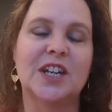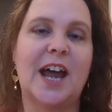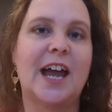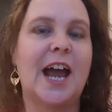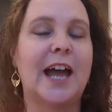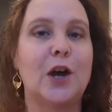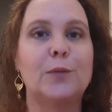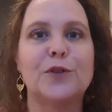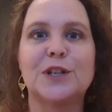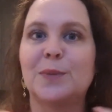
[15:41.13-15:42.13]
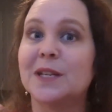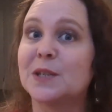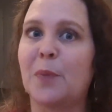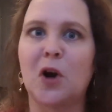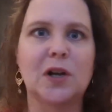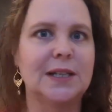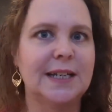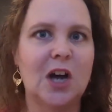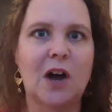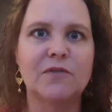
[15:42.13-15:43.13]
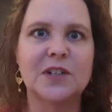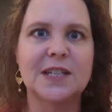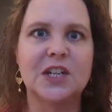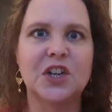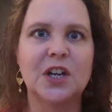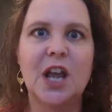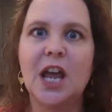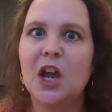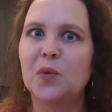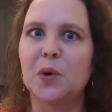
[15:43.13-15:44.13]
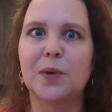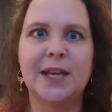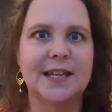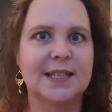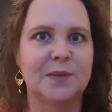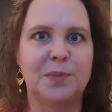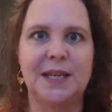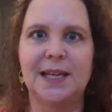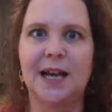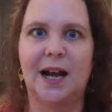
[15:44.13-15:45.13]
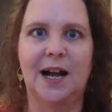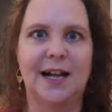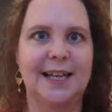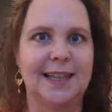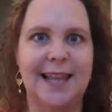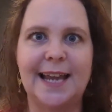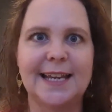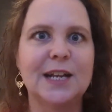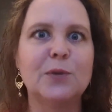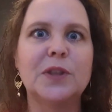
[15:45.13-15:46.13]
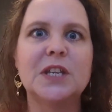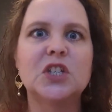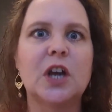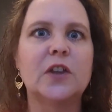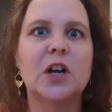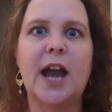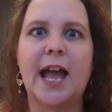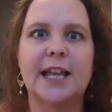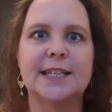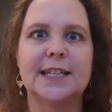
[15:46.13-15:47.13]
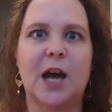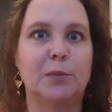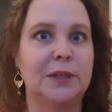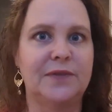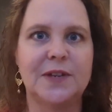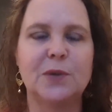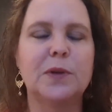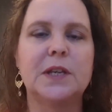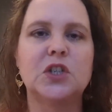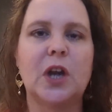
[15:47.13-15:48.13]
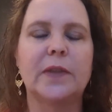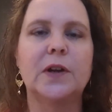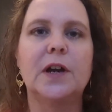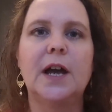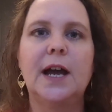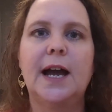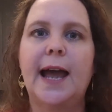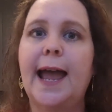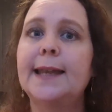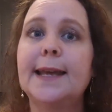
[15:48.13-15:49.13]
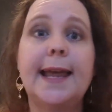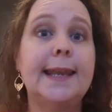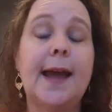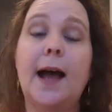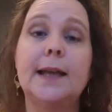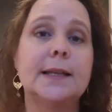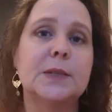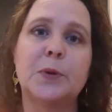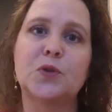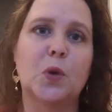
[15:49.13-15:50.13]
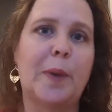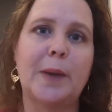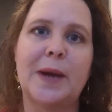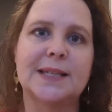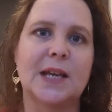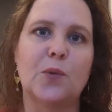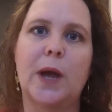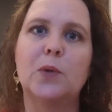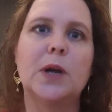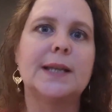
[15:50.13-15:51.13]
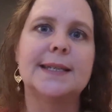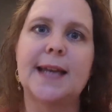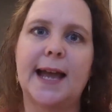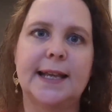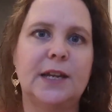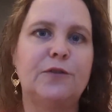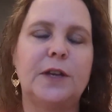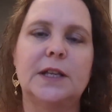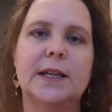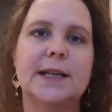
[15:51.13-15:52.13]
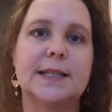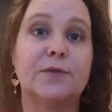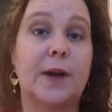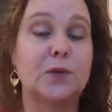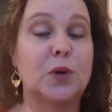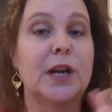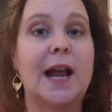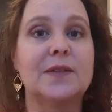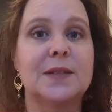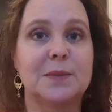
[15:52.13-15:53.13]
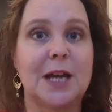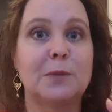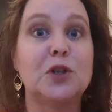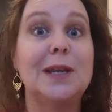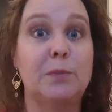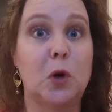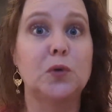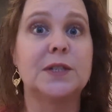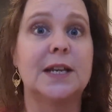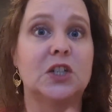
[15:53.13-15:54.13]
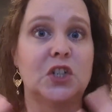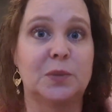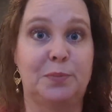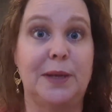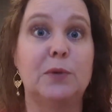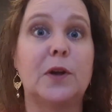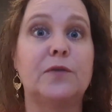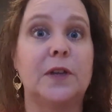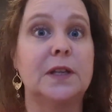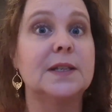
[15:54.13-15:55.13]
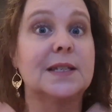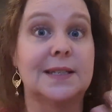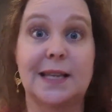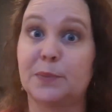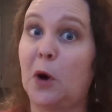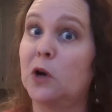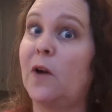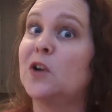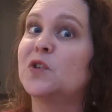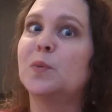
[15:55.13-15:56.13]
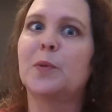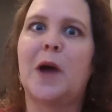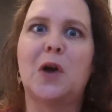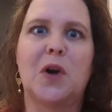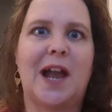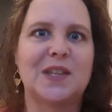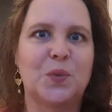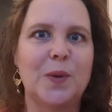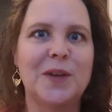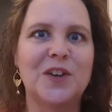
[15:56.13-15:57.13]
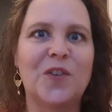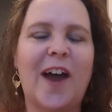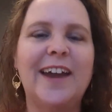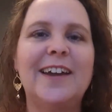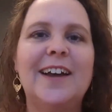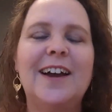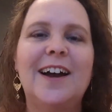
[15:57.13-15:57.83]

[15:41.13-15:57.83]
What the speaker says: I hope for it to be a sparkling conversation where we get to be enlightening with each other and uplifting with each other, and not in a spiritual bypassing way. We're not denying any feelings. In fact, we're going to have some time to emote and just be with our feelings, because that's part of our superpower as women, right?